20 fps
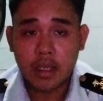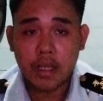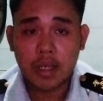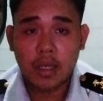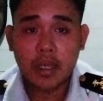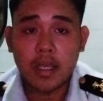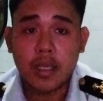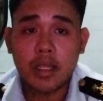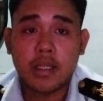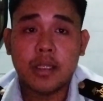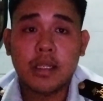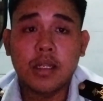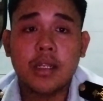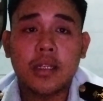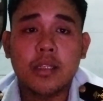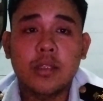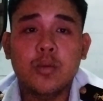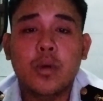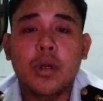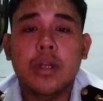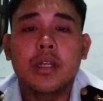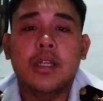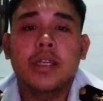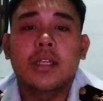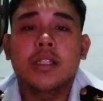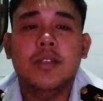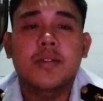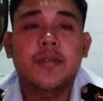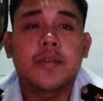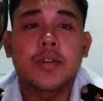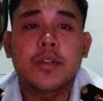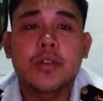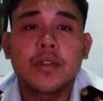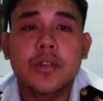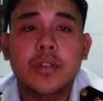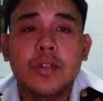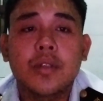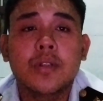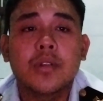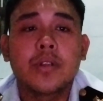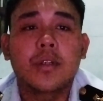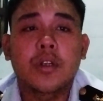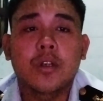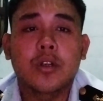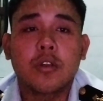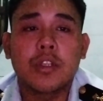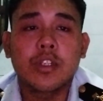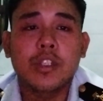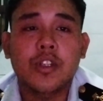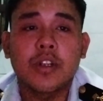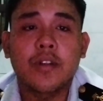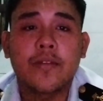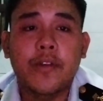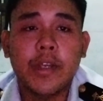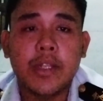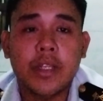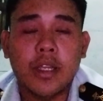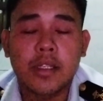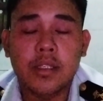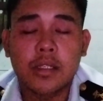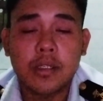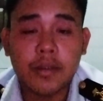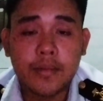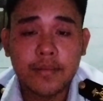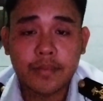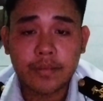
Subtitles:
And the next one is for collision avoidance.